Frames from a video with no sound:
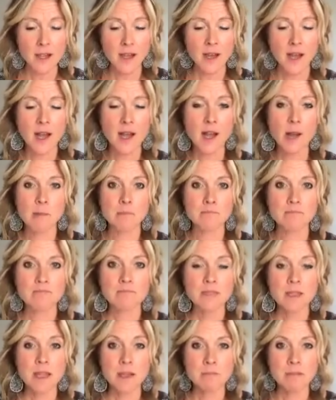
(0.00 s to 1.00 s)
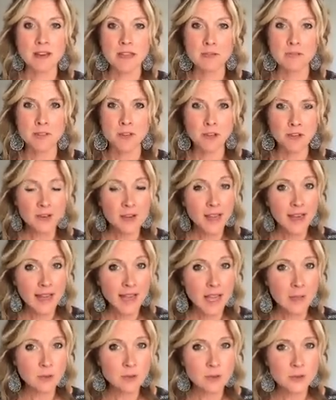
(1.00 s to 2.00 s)
But if you're not
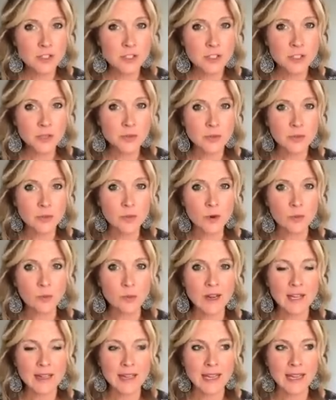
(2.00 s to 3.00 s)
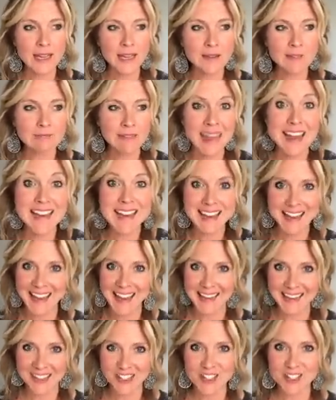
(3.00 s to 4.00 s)
able to really
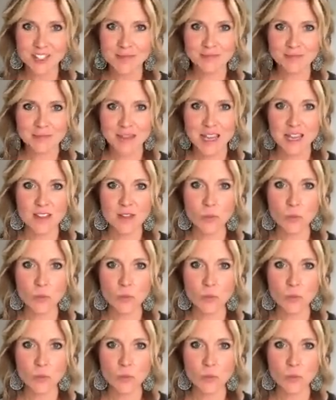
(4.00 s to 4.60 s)
engage in the